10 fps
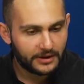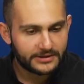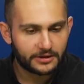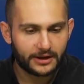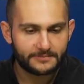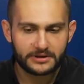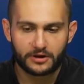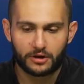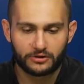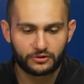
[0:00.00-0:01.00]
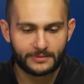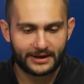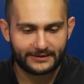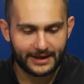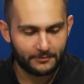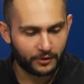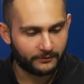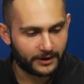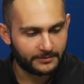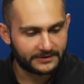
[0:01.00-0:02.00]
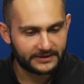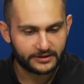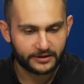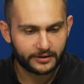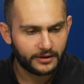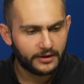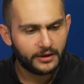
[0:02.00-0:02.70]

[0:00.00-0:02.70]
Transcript: So let me go to my demo environment here.